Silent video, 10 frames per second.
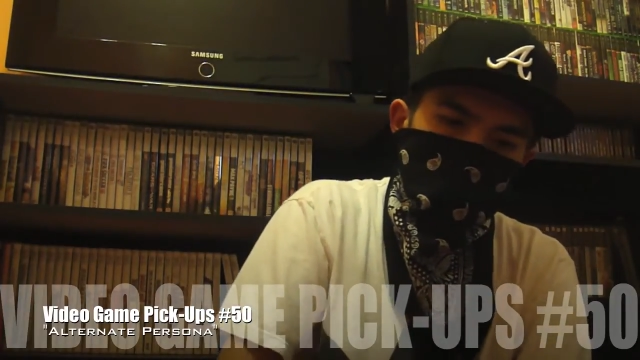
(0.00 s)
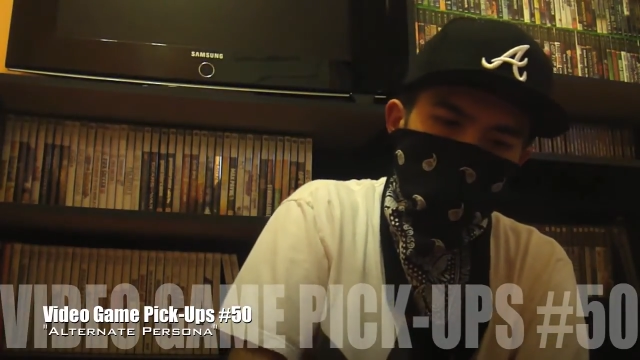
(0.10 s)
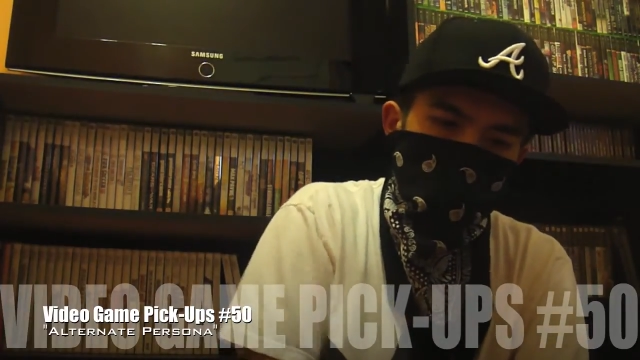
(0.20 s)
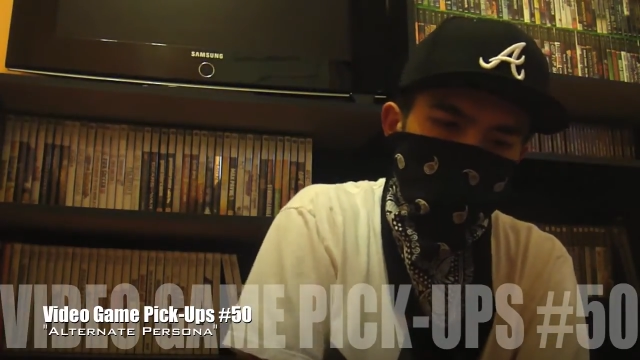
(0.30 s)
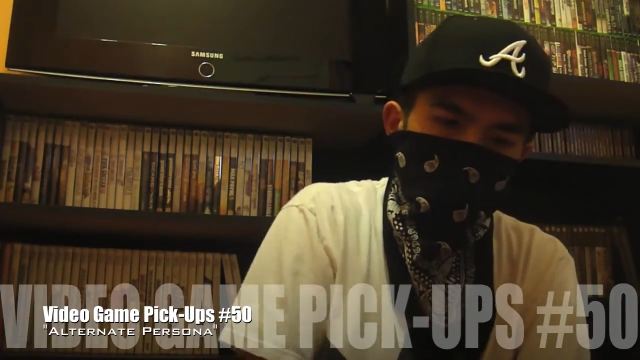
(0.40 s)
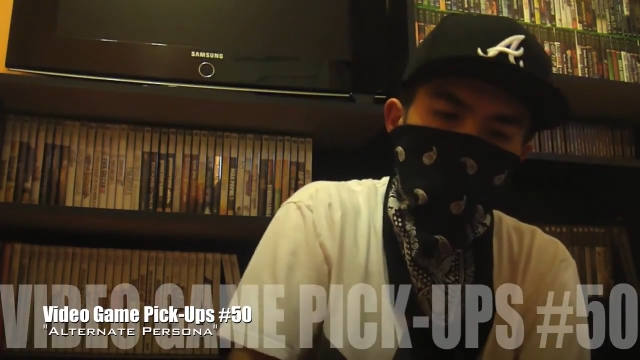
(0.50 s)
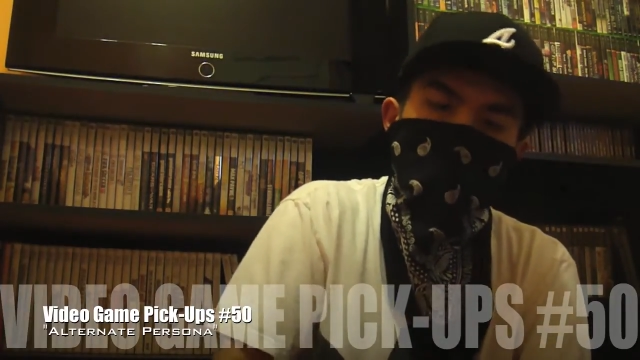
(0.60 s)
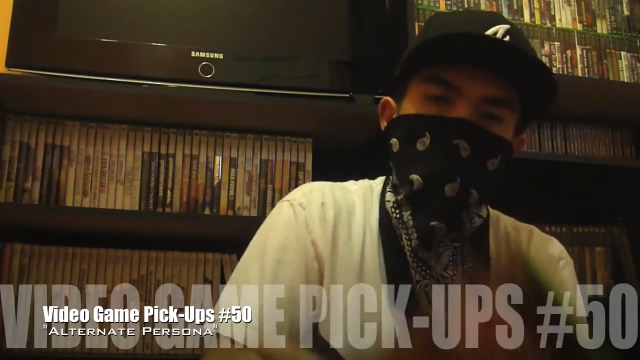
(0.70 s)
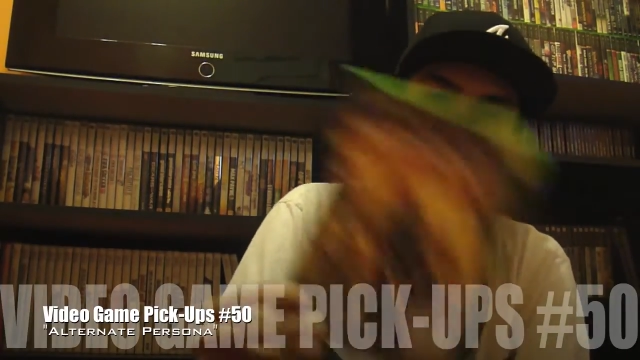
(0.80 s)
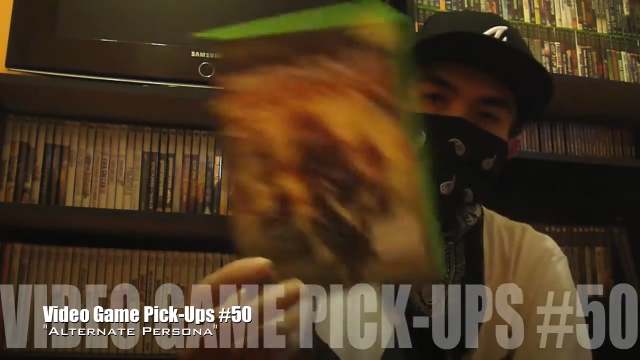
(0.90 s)
And another
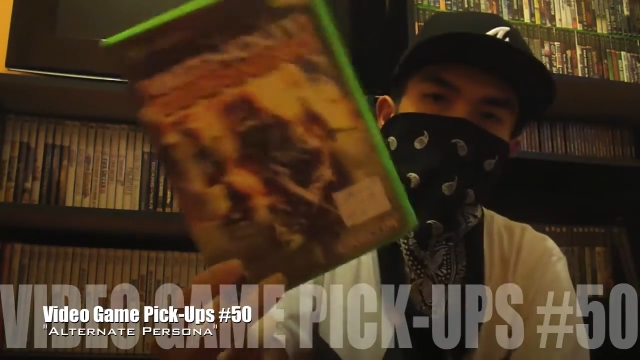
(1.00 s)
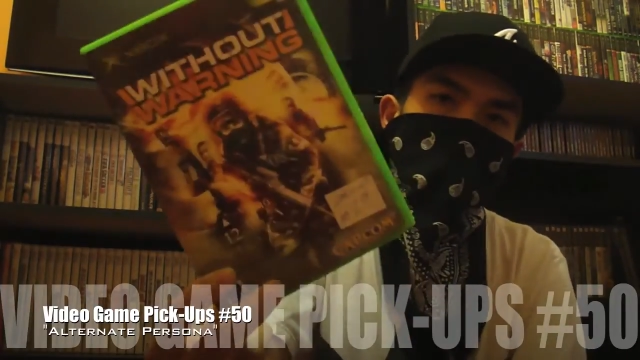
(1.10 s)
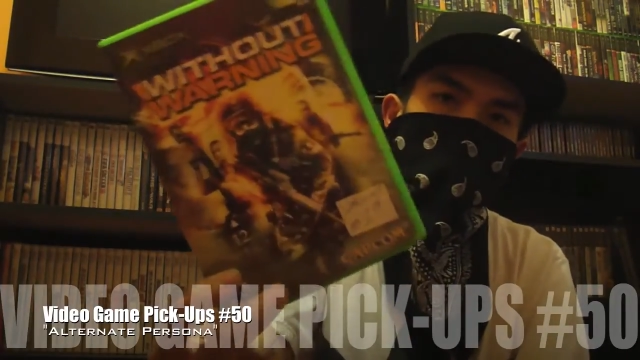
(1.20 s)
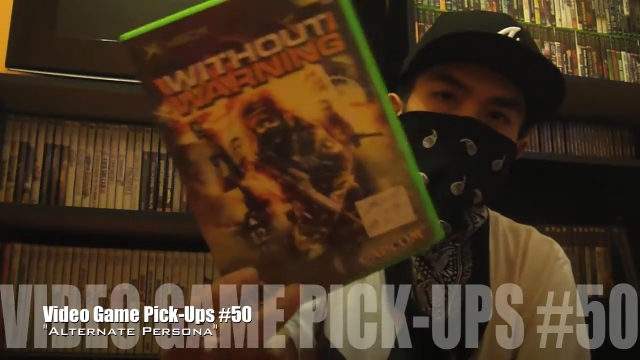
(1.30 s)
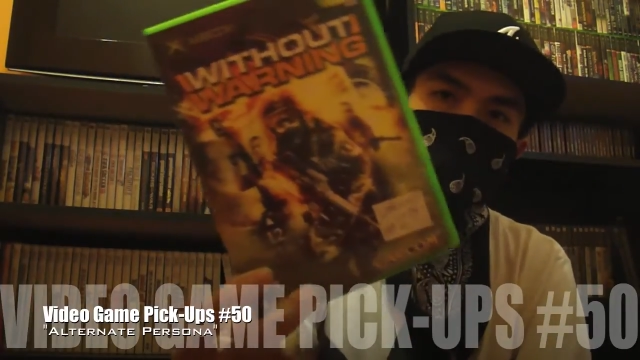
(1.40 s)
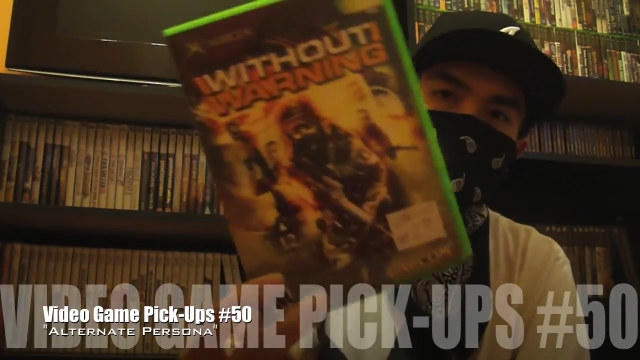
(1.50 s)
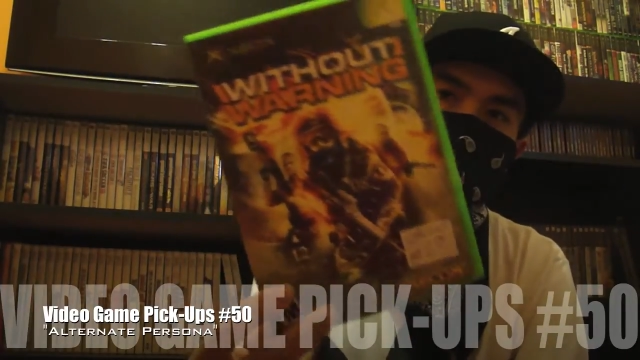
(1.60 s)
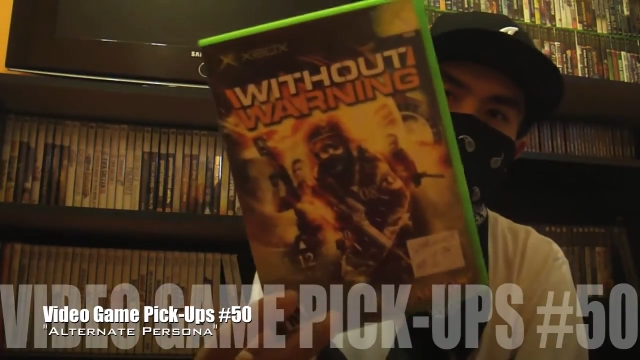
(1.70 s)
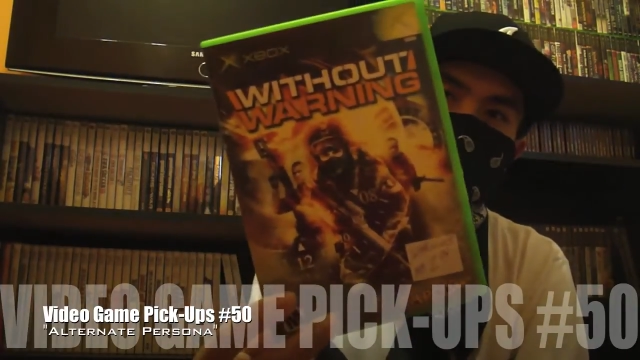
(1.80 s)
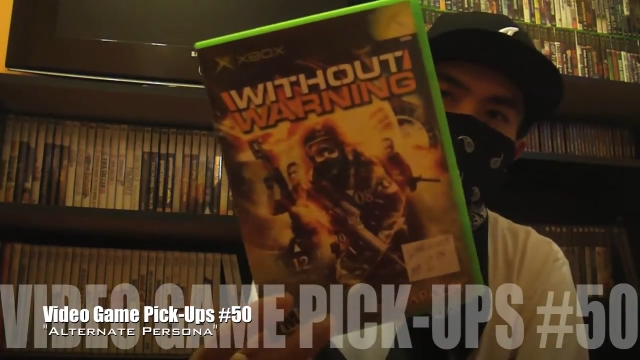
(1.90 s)
one, Without Warning.
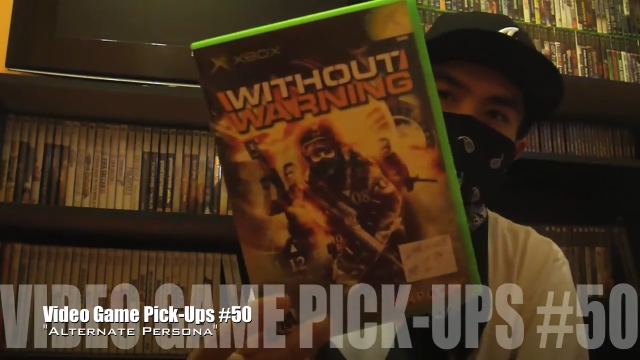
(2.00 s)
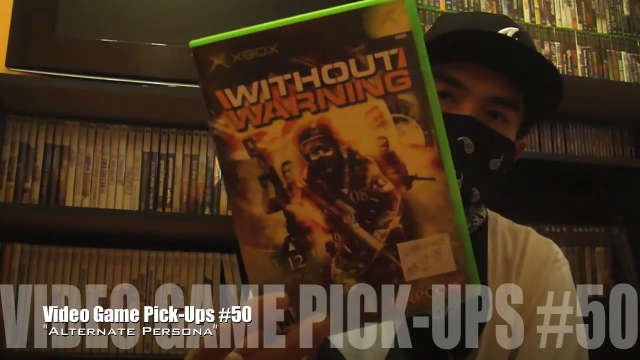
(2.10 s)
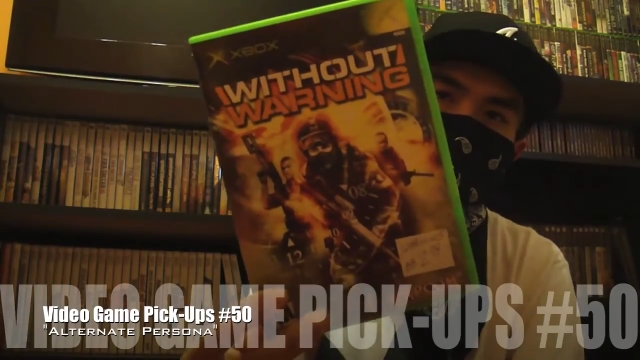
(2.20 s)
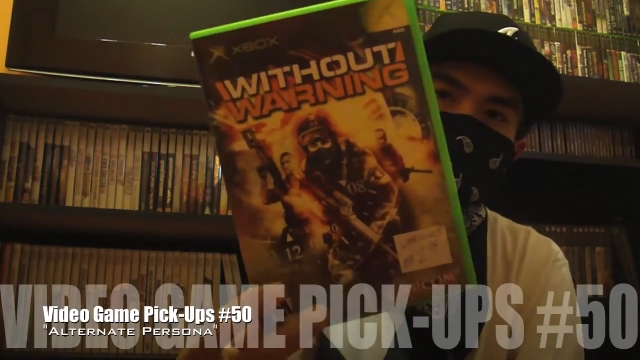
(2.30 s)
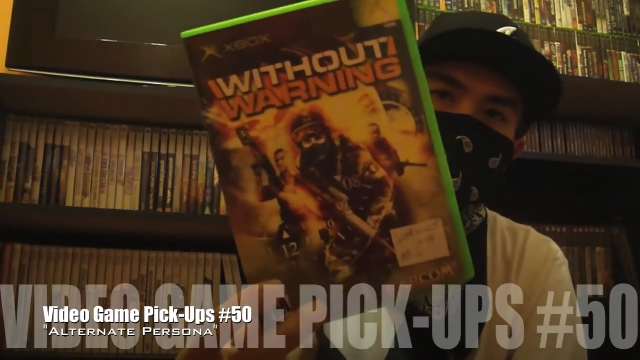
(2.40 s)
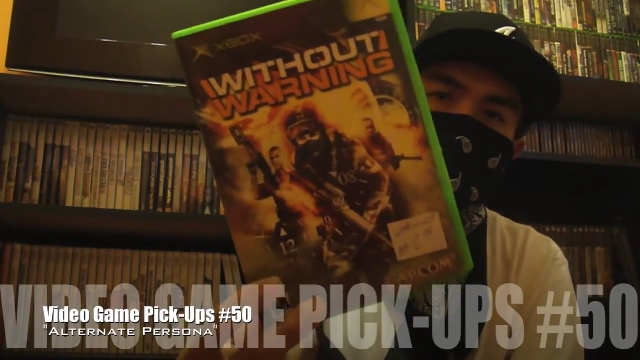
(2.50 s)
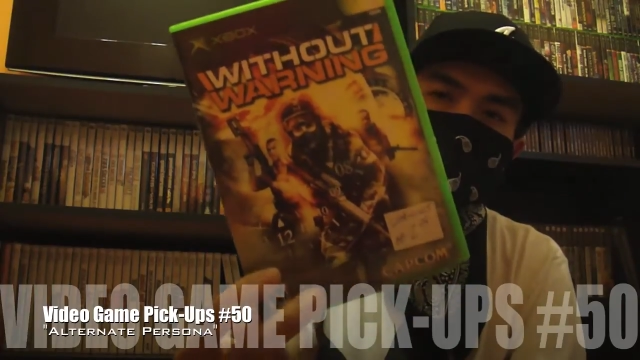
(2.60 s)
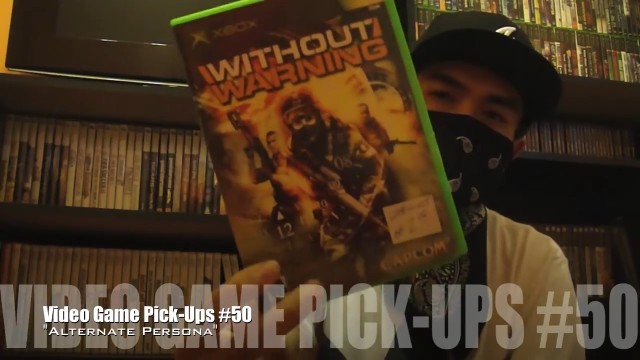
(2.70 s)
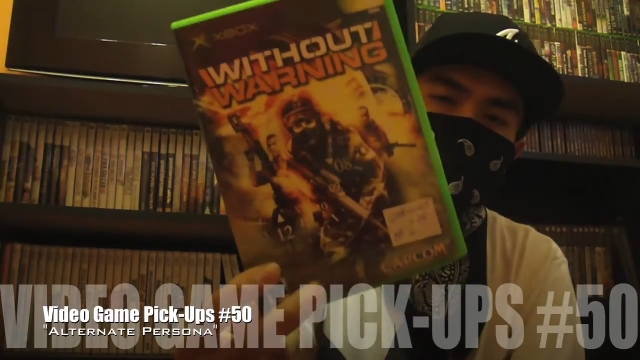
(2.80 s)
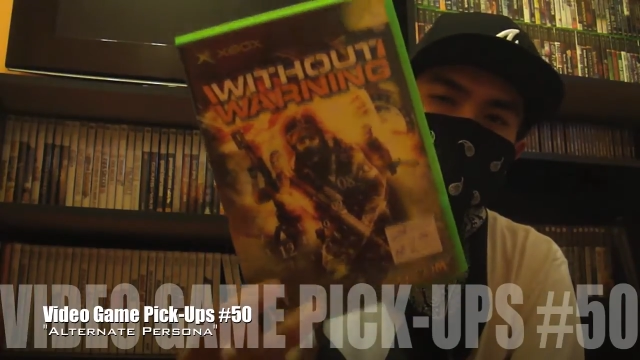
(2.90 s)
Don't know nothing
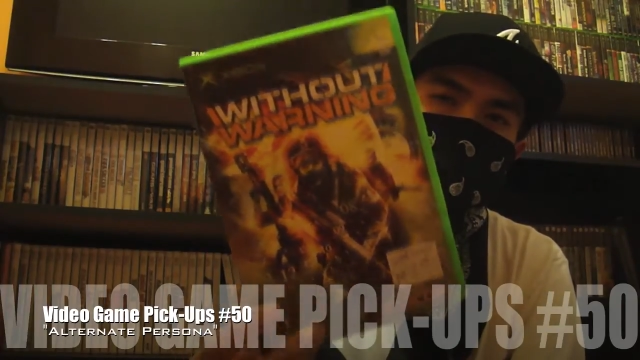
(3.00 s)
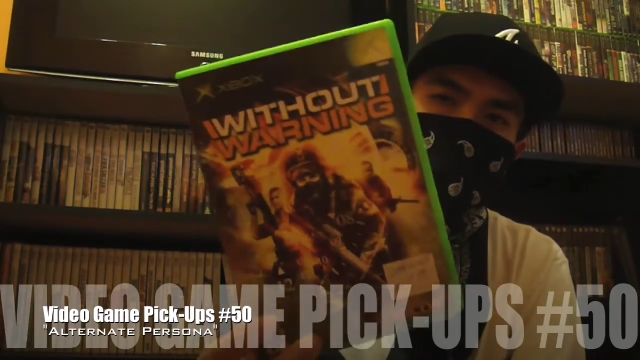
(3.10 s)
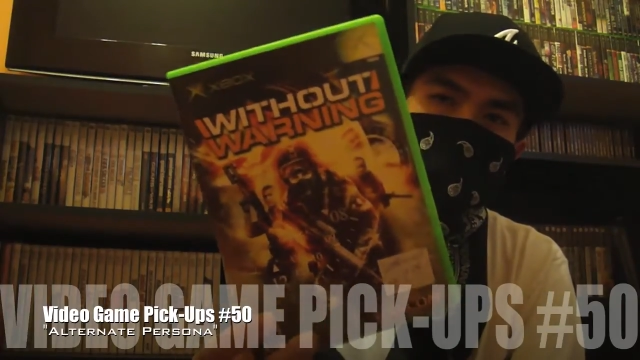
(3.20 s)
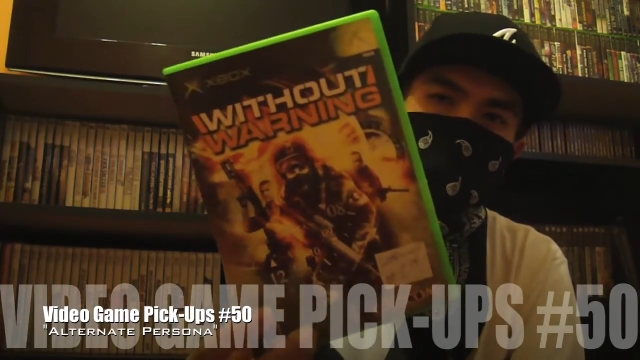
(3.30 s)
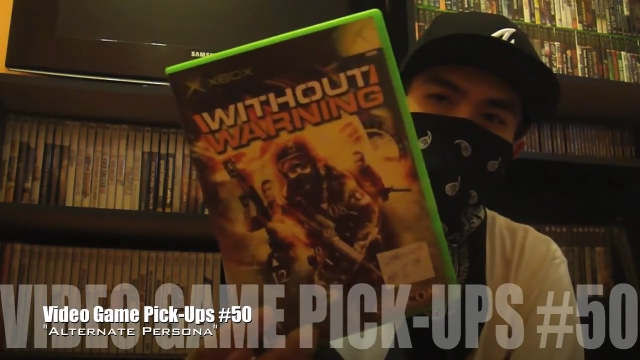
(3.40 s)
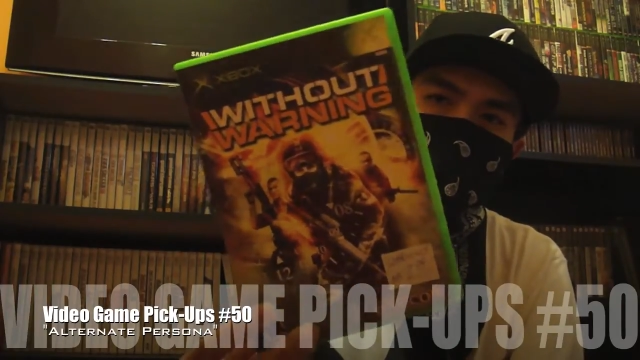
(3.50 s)
about this game also.